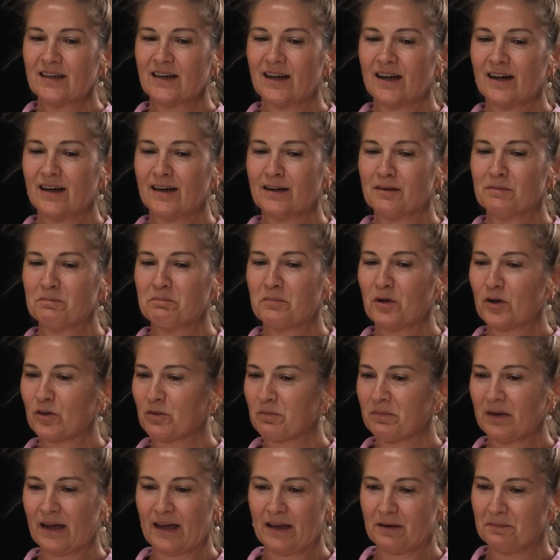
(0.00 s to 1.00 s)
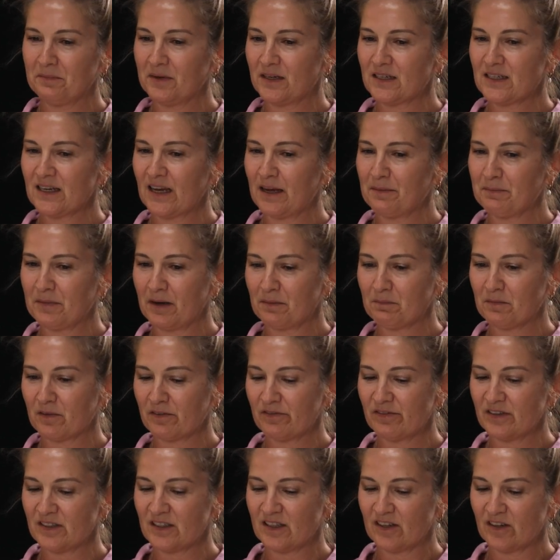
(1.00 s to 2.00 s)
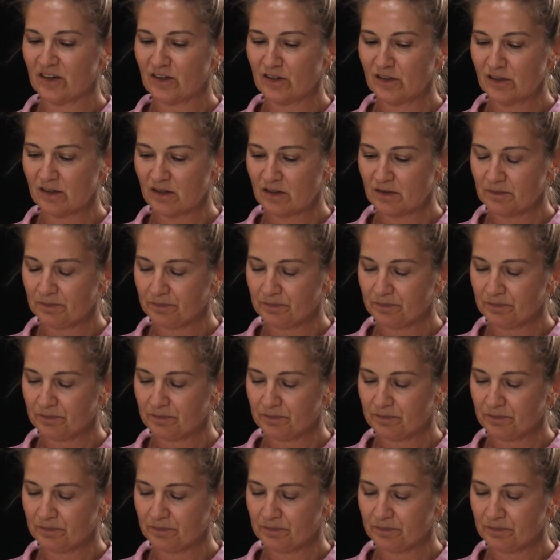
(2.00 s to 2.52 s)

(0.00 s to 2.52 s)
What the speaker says: both my admin team and my physios.